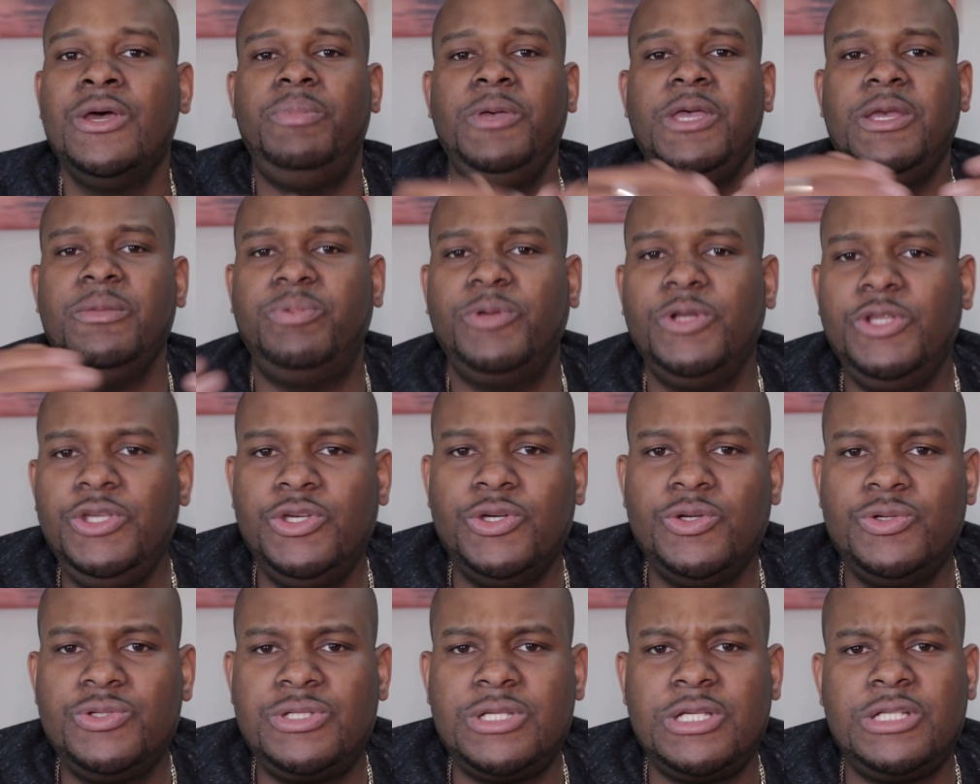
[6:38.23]
People
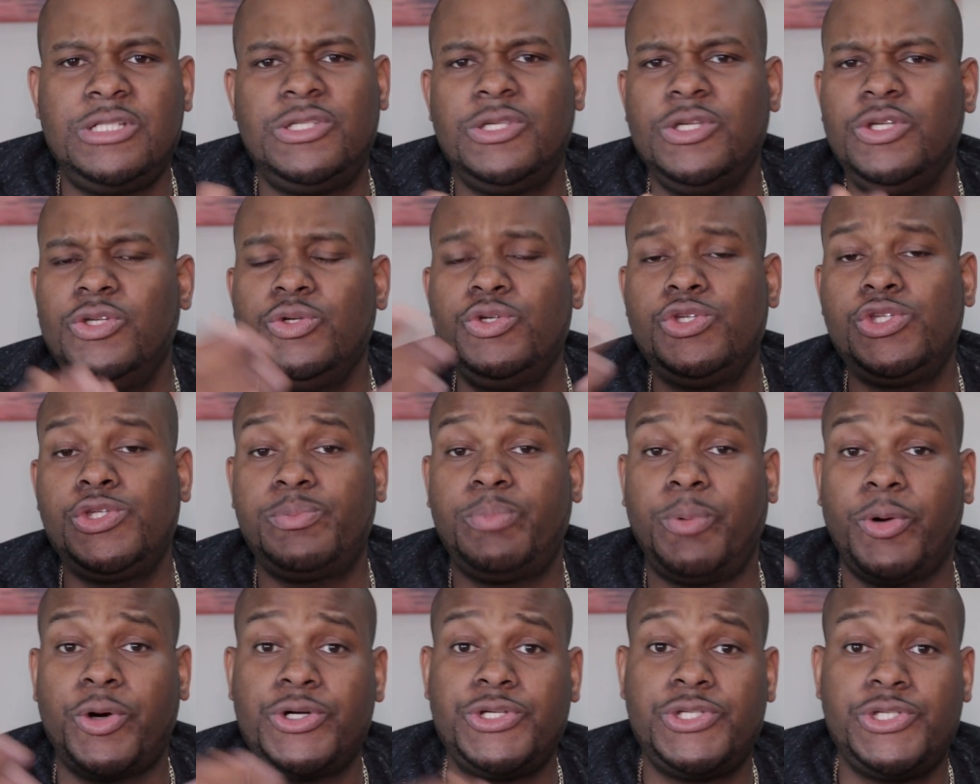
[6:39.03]
use it to do
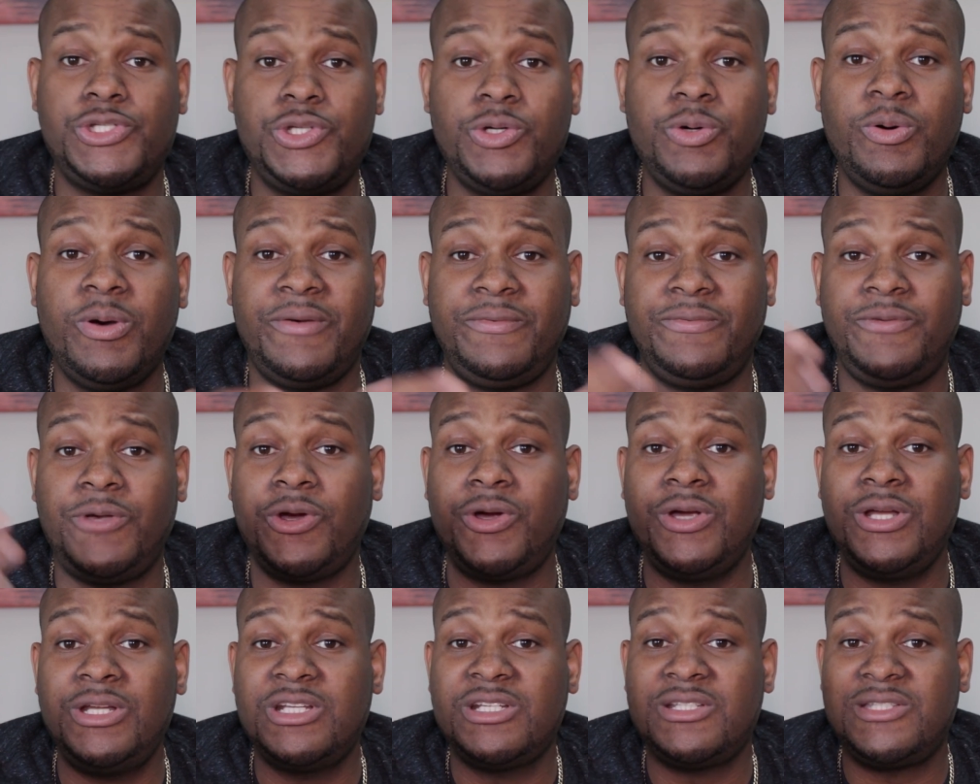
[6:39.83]
sports too. If
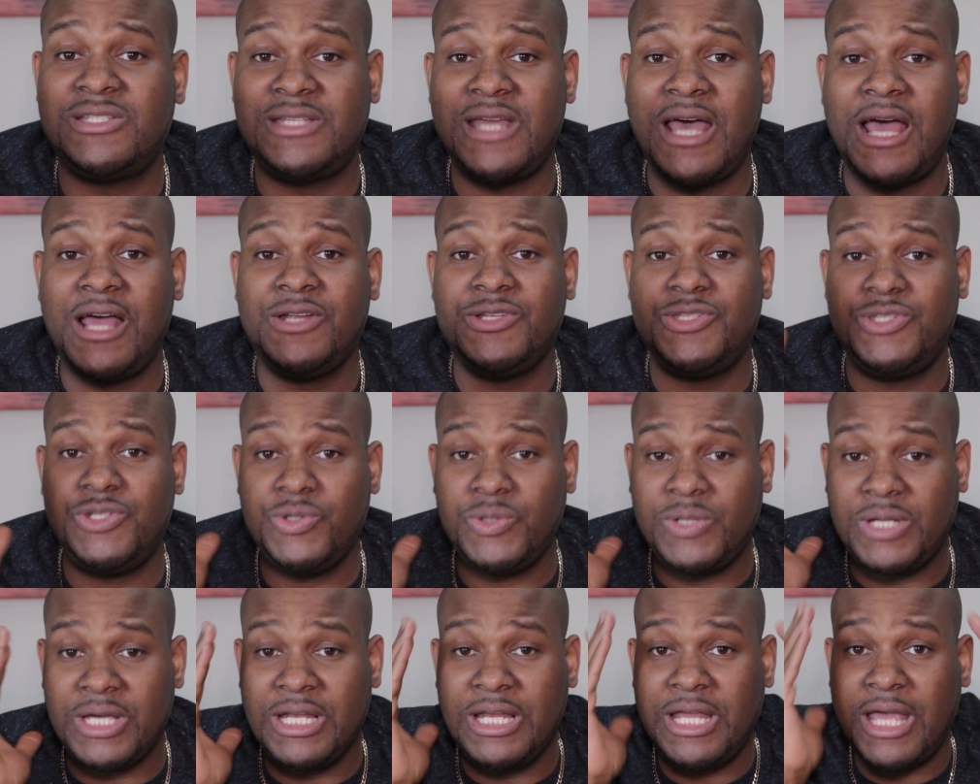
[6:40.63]
you're in the stands,
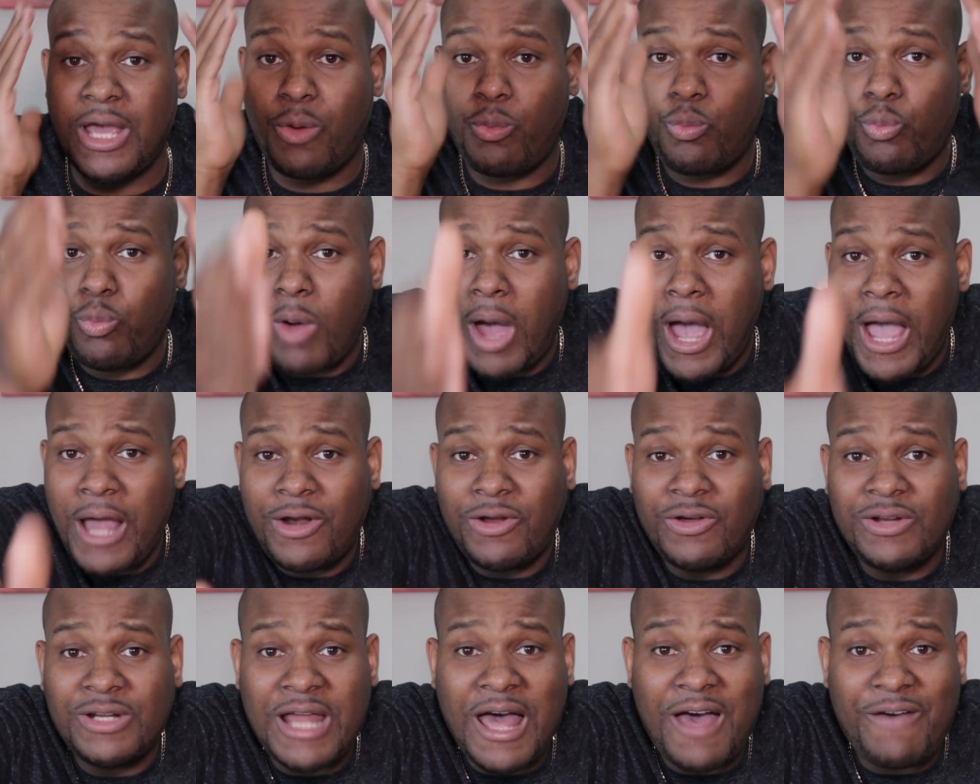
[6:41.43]
you can get right
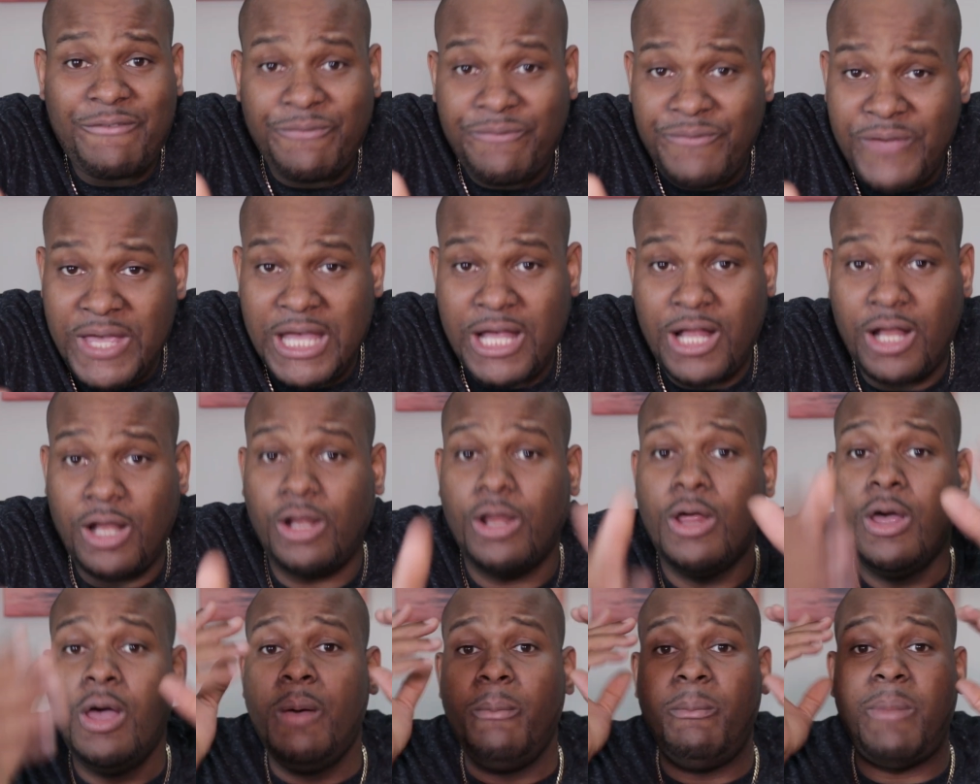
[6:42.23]
on that
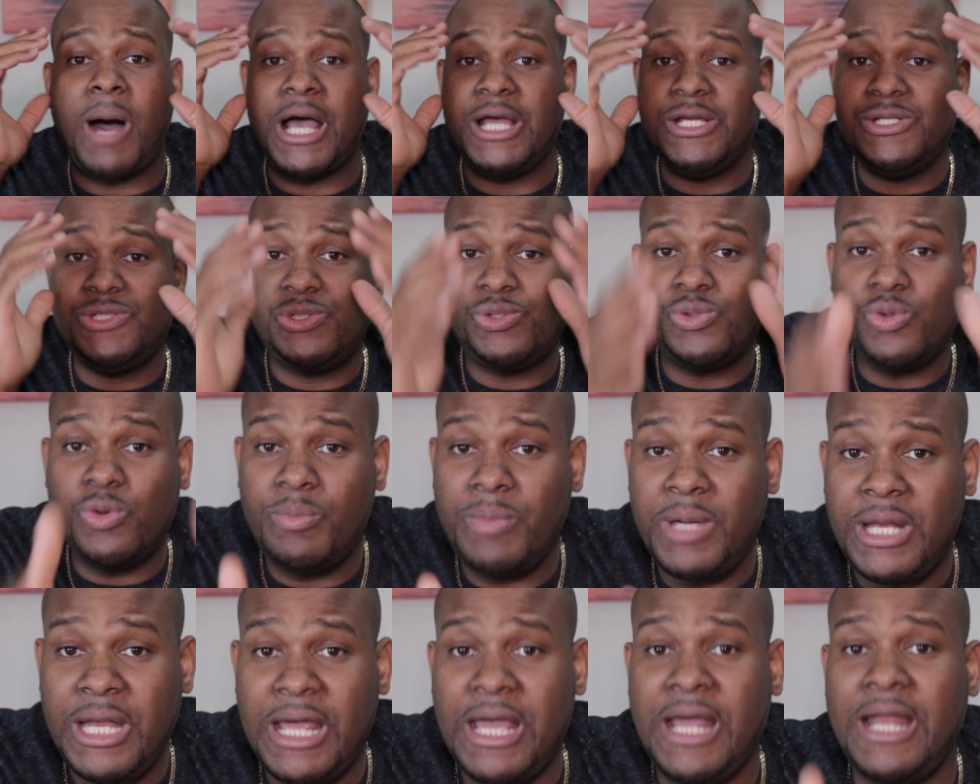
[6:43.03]
field by
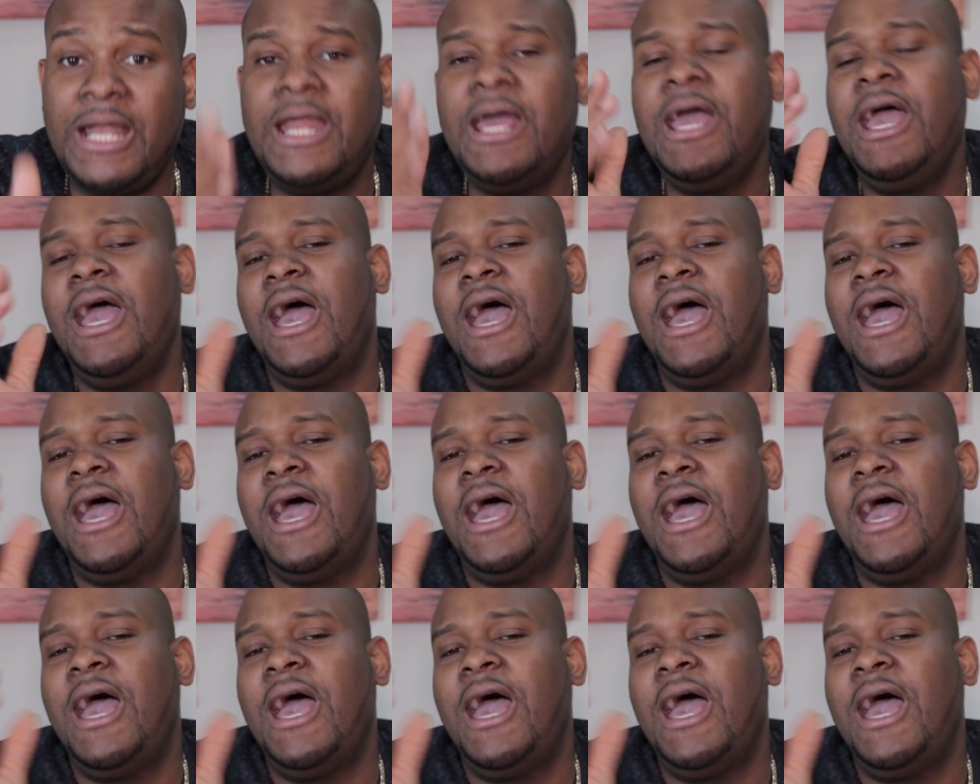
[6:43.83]
zooming in